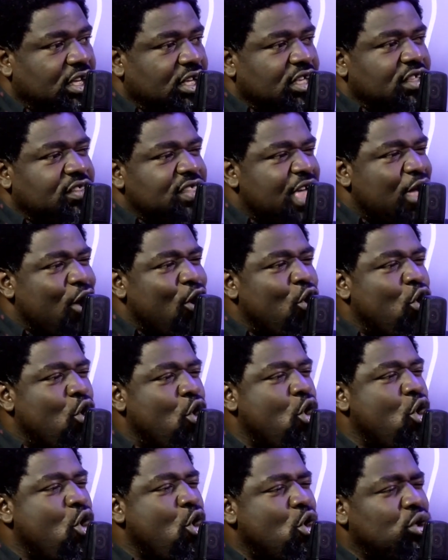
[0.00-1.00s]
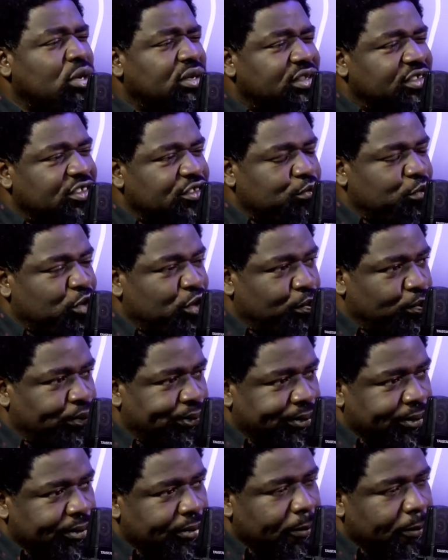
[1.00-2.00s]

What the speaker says: he said, all these people